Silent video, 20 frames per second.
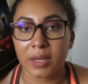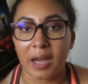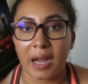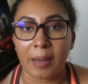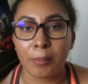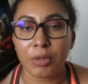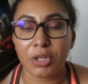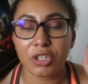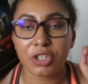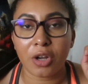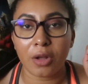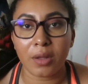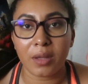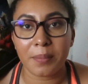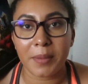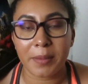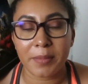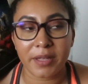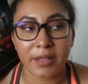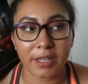I'm going to call
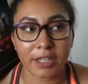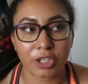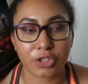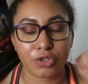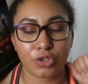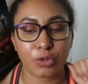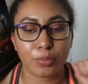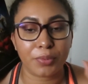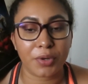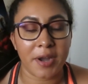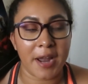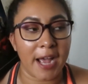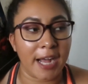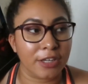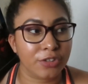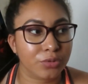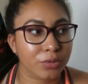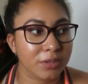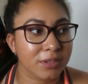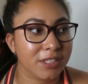it maybe, like, a
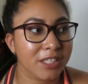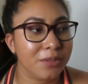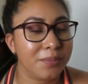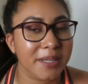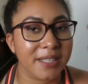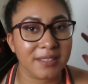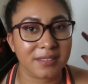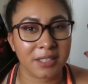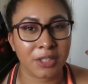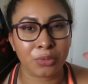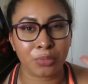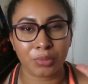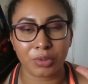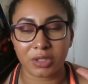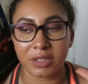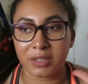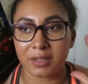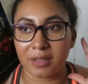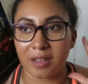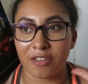supernatural thing because I
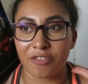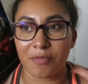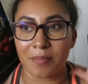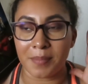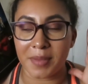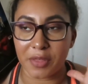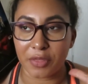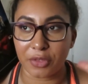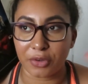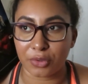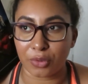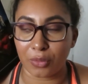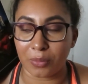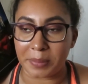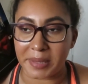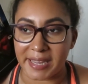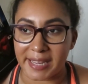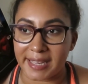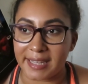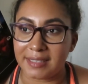really love mythical
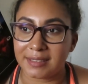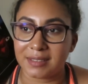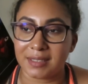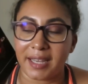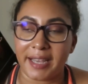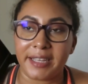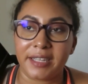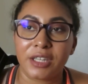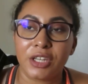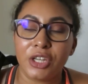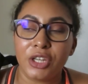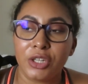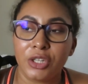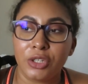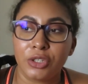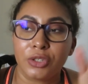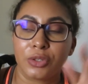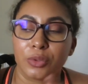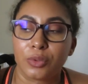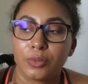beings. Like,
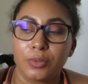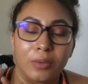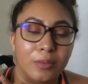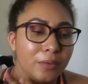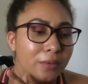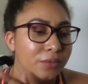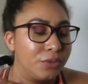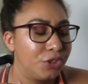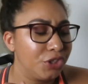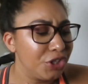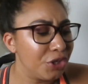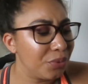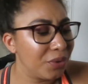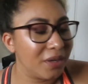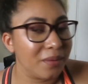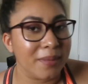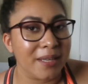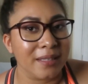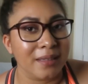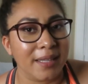you know
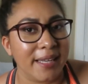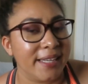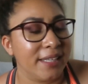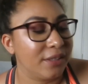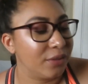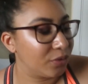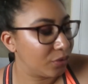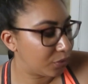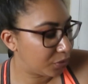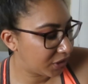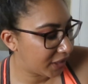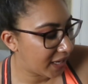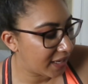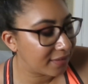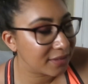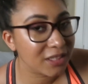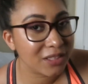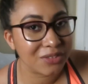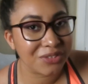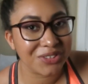what I mean? Like, those
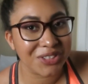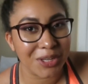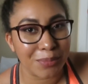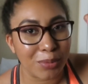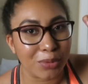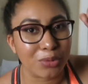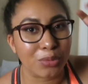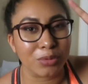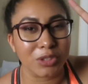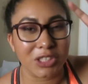kind of typical